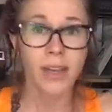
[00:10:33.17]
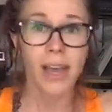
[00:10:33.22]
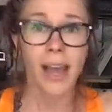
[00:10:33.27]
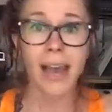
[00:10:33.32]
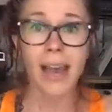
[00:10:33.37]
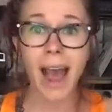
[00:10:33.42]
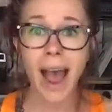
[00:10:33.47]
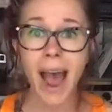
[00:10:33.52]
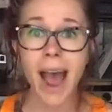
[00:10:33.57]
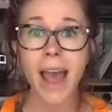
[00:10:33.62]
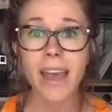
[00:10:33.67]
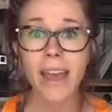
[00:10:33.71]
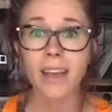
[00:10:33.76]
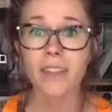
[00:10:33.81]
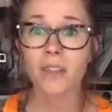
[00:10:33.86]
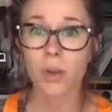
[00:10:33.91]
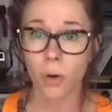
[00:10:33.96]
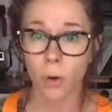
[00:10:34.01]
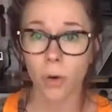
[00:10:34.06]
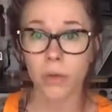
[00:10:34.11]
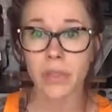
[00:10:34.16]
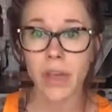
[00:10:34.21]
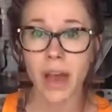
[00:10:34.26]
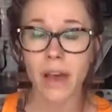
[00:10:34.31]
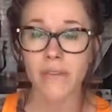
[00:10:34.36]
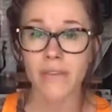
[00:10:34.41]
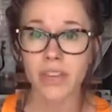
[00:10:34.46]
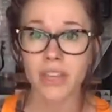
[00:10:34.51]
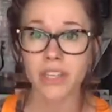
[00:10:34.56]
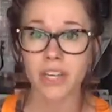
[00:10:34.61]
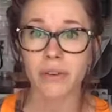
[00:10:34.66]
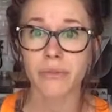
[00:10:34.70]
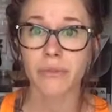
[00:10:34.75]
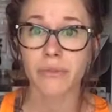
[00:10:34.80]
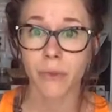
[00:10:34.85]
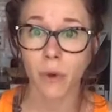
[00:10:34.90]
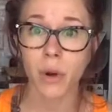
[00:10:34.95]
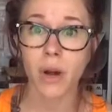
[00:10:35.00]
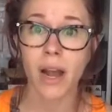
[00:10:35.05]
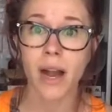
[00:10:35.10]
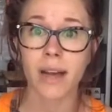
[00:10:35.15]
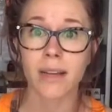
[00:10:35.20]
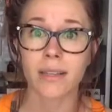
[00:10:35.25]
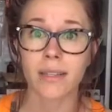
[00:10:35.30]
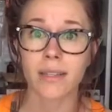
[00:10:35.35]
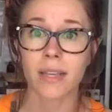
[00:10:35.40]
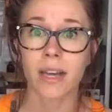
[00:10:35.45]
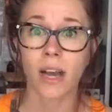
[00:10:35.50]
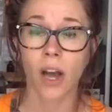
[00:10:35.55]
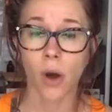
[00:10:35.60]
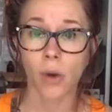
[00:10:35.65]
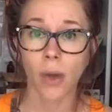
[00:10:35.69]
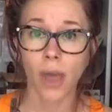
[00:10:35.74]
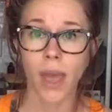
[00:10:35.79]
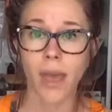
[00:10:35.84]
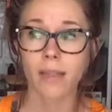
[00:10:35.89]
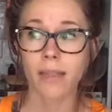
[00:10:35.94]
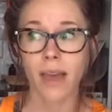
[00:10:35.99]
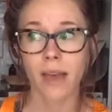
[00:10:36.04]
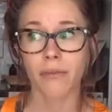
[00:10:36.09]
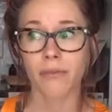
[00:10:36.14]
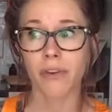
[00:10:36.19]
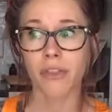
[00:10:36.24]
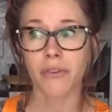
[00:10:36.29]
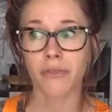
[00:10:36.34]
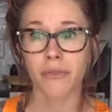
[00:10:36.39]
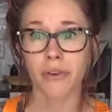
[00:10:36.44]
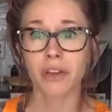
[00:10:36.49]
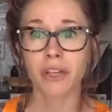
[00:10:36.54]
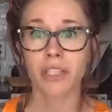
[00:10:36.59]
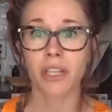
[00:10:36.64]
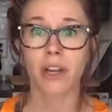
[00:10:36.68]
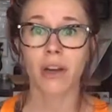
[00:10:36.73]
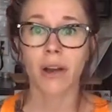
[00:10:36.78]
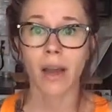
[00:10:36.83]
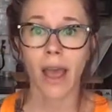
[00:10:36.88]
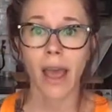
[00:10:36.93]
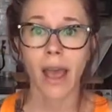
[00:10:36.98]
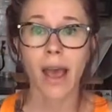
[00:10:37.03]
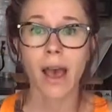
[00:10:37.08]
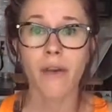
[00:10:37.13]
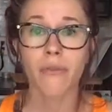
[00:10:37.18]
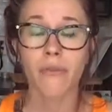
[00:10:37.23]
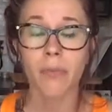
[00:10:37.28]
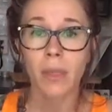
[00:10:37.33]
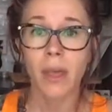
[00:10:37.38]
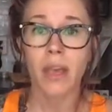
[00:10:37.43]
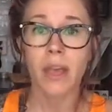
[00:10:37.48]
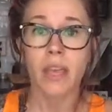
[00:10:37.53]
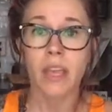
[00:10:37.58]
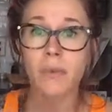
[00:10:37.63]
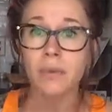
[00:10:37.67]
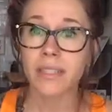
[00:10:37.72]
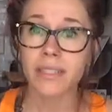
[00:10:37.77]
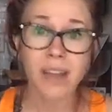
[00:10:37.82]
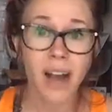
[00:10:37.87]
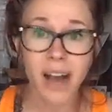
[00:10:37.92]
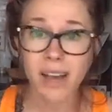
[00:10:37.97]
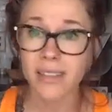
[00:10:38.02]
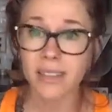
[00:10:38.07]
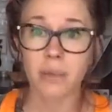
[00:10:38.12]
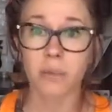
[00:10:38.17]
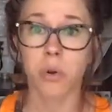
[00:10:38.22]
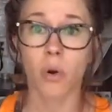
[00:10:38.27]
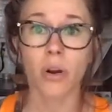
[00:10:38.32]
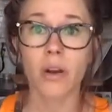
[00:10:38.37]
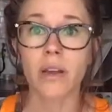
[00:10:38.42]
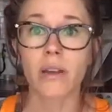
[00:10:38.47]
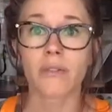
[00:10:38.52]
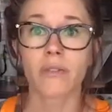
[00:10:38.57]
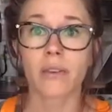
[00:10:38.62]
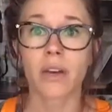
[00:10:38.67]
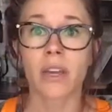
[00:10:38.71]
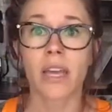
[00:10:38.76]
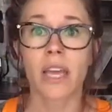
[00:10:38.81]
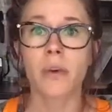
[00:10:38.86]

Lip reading: And I had to hold that vision for us, okay? Like, for the first year and a half, he was not supportive.